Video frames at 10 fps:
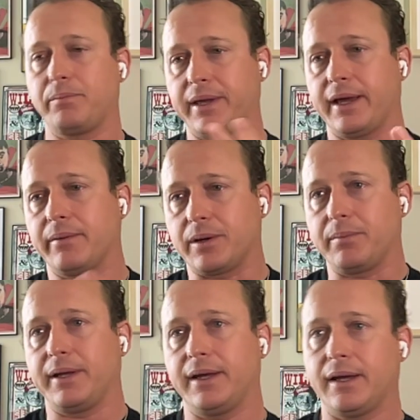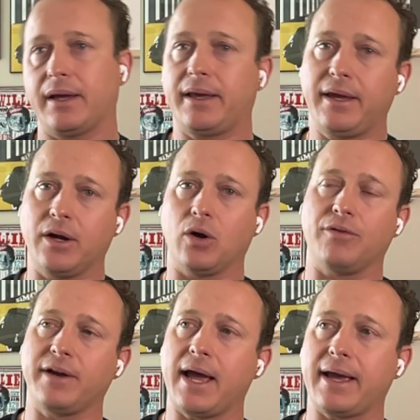being able to be here
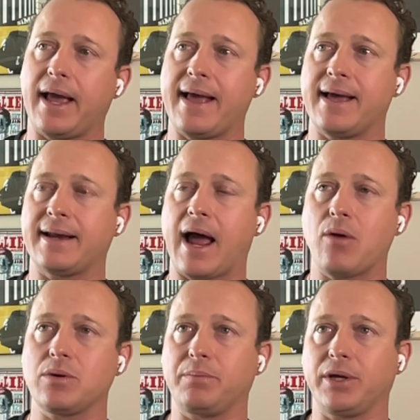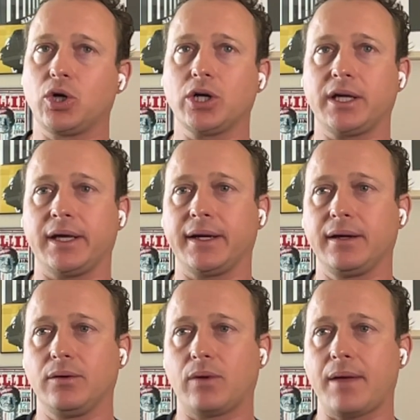overnight, and I would be
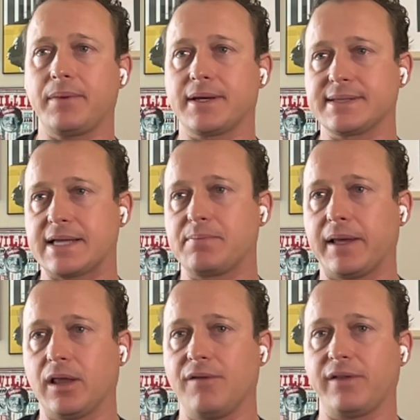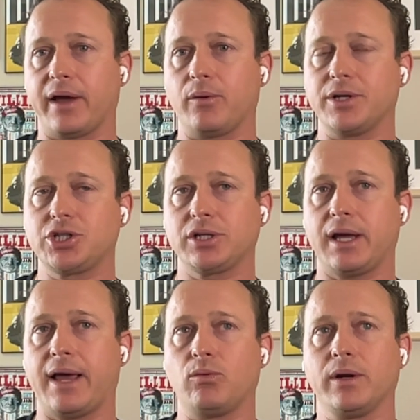cooking, right, because that's my love language,
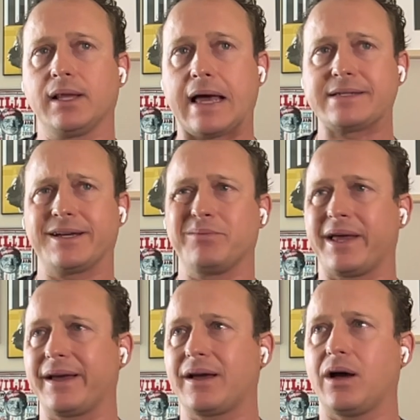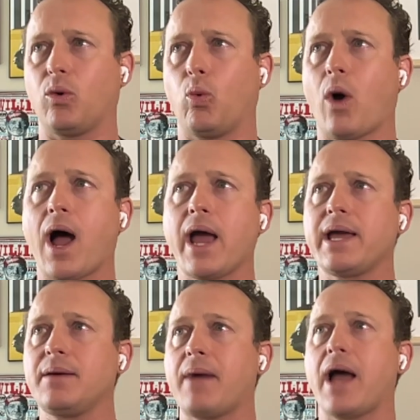and realizing I'm like, why
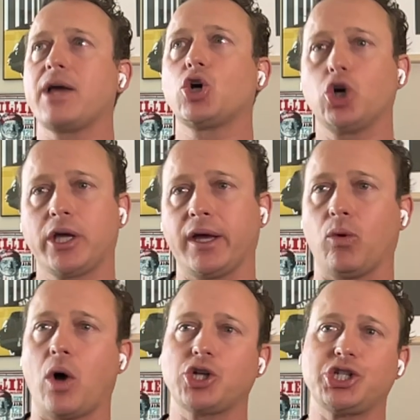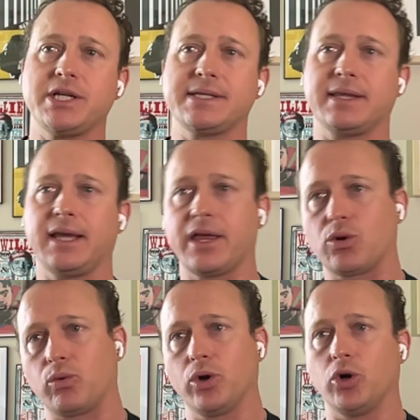am I cooking while she's in the
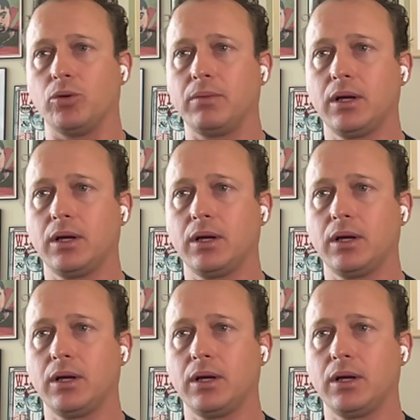other room?